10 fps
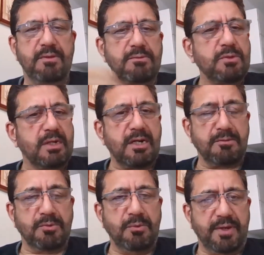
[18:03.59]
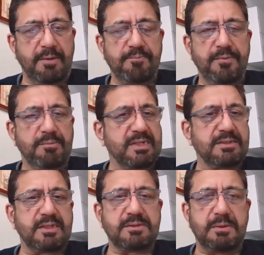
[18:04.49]
you are not moving
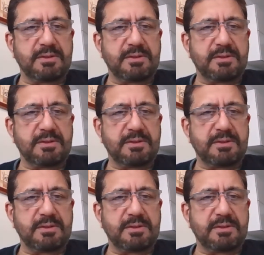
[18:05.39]
because there's no